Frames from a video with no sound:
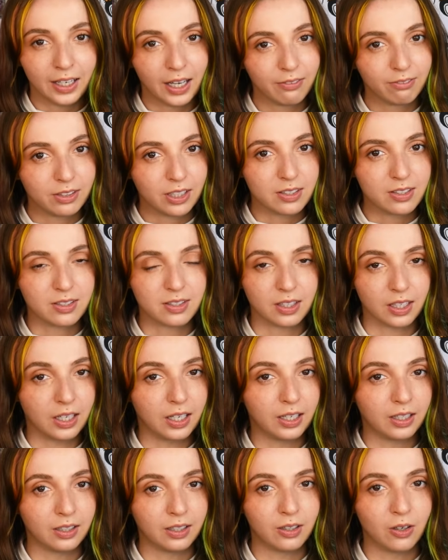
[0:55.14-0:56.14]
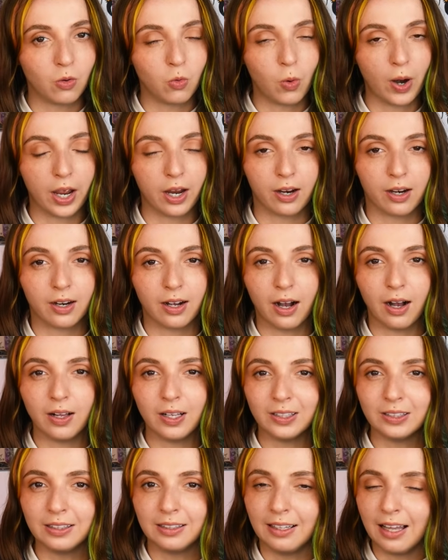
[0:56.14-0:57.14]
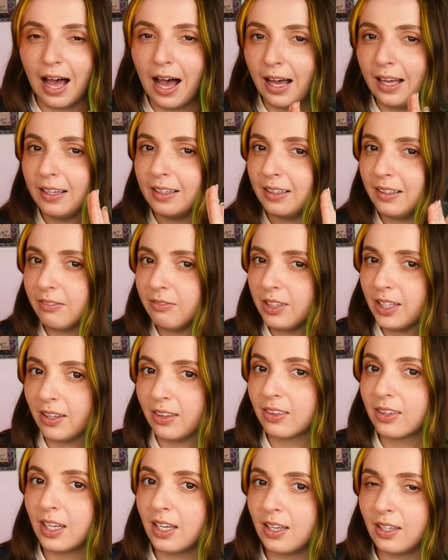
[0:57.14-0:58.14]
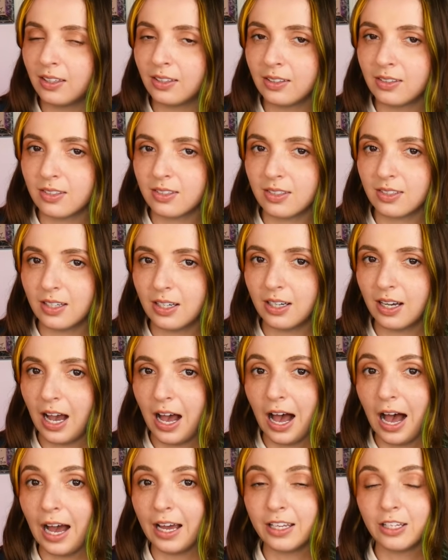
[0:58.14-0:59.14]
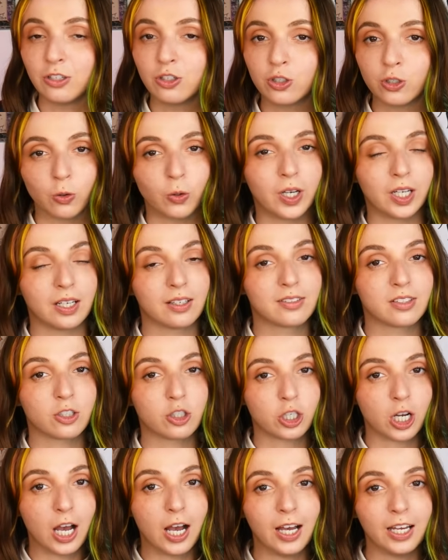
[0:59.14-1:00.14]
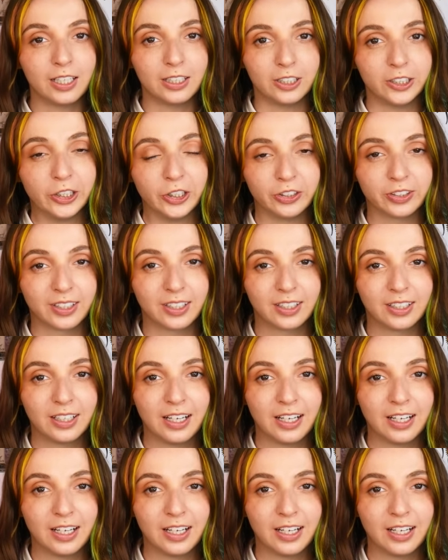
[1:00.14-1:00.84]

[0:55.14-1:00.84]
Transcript: have this thing where a lot of the things I enjoyed as a child,